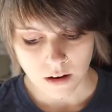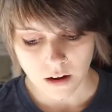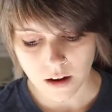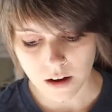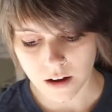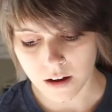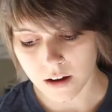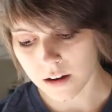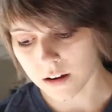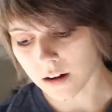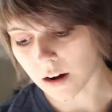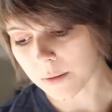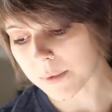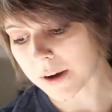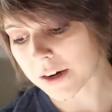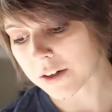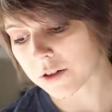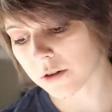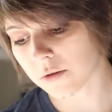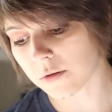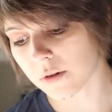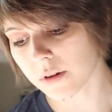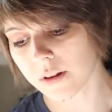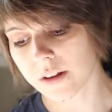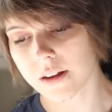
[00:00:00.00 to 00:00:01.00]
And I'm
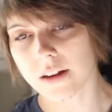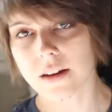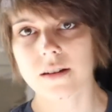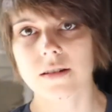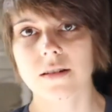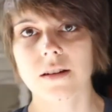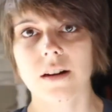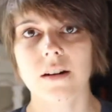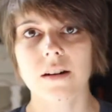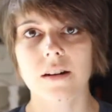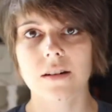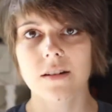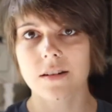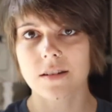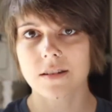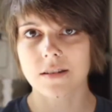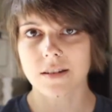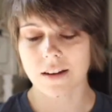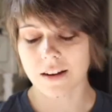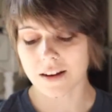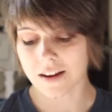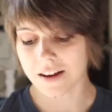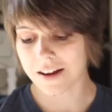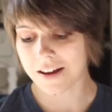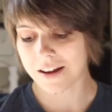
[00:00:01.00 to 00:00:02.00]
actually really excited to
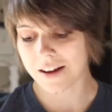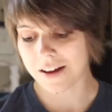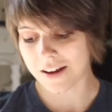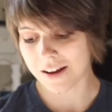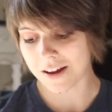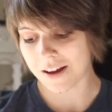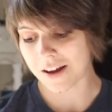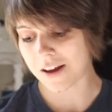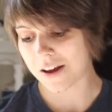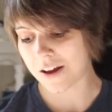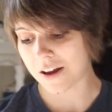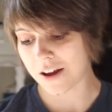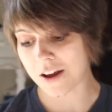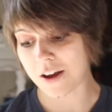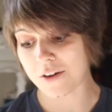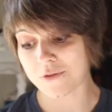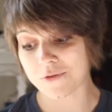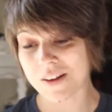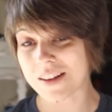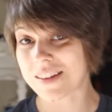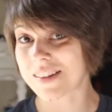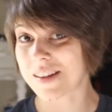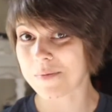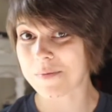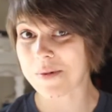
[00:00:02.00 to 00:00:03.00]
see if
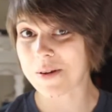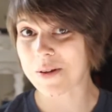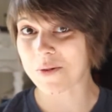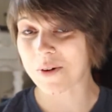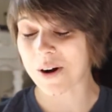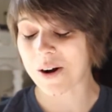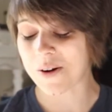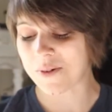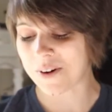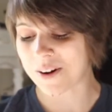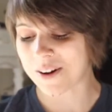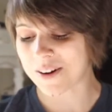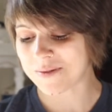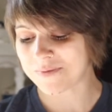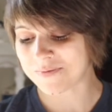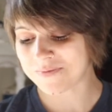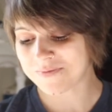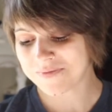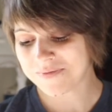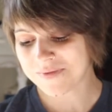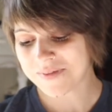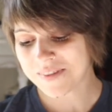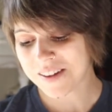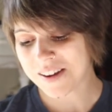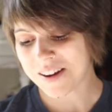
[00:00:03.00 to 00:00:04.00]
they sent me the right one.
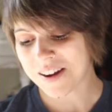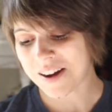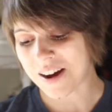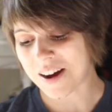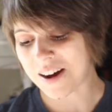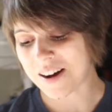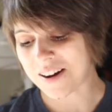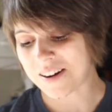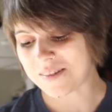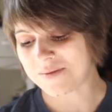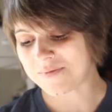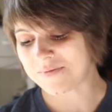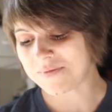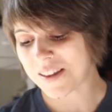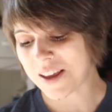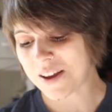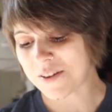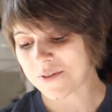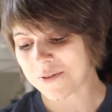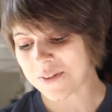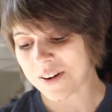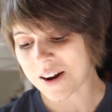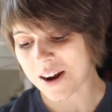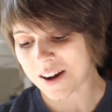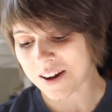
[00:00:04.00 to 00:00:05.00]

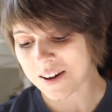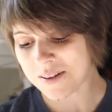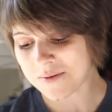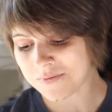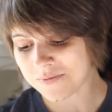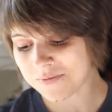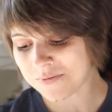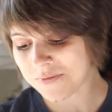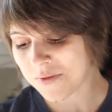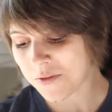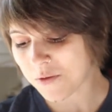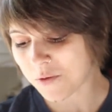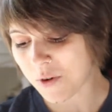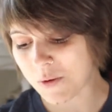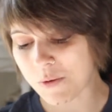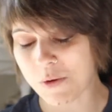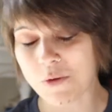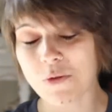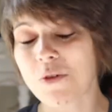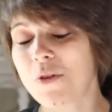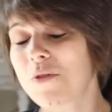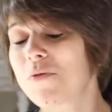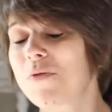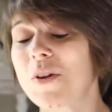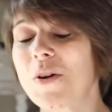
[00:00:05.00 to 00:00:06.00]
If not, we
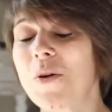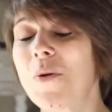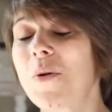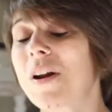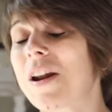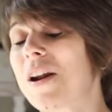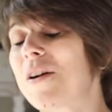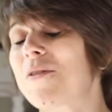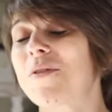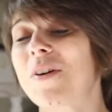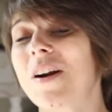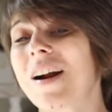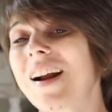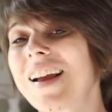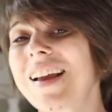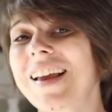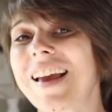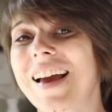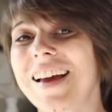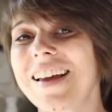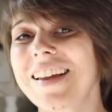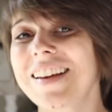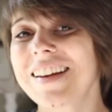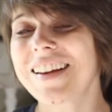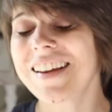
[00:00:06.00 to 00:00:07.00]
will review whatever I
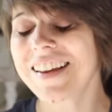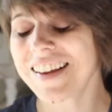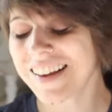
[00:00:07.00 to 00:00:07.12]
get.